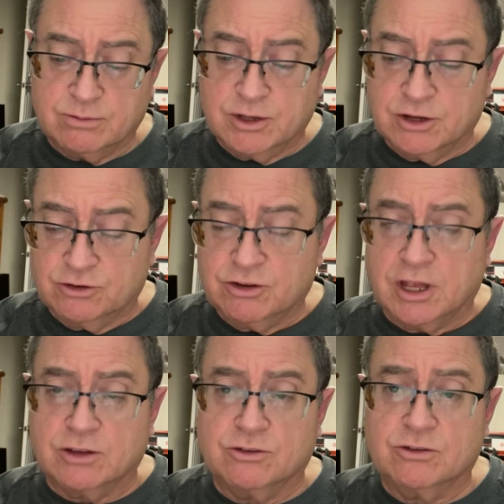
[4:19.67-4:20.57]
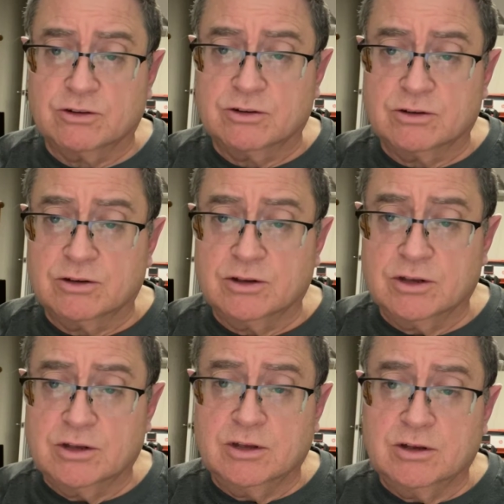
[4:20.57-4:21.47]
in a sense,
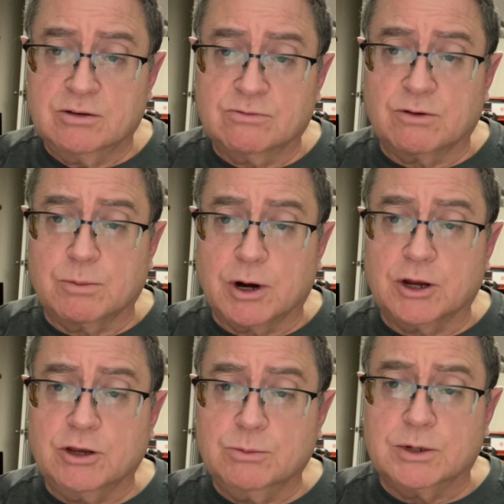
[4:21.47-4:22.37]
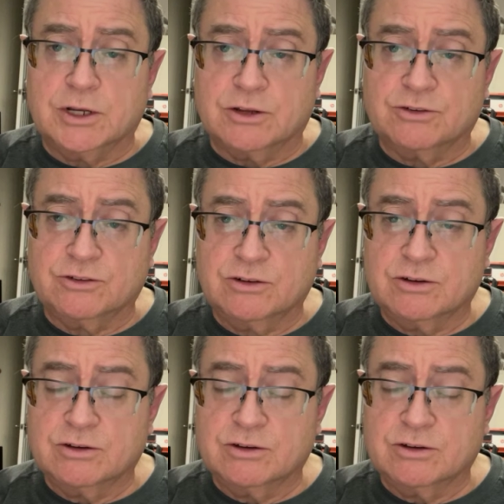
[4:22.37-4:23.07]
from our humanness